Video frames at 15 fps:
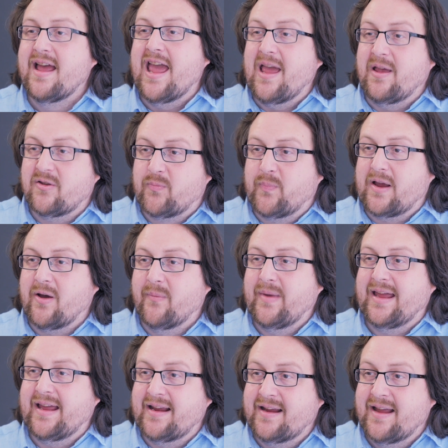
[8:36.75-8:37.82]
It's
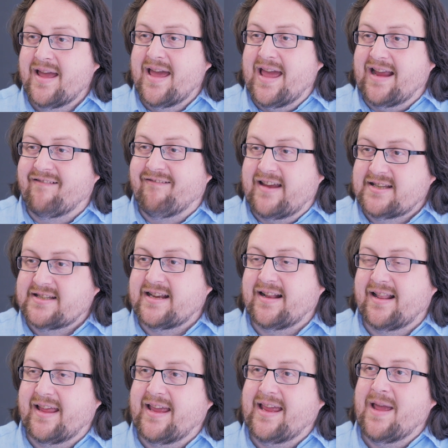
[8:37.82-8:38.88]
becoming
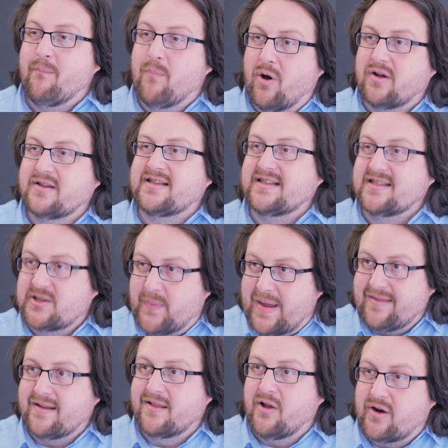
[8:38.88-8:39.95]
increasingly important to begin
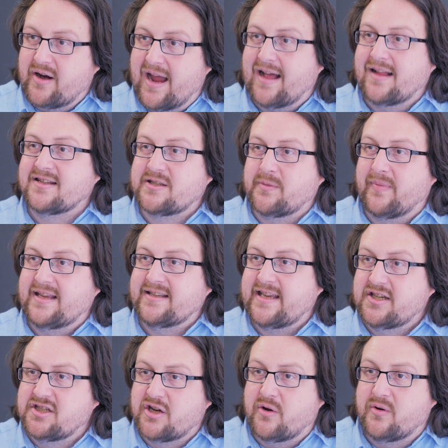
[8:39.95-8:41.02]
to look at some of these
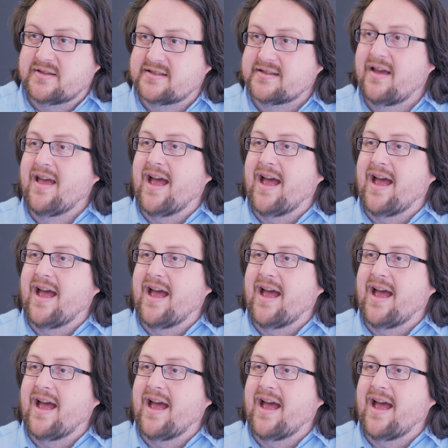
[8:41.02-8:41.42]
issues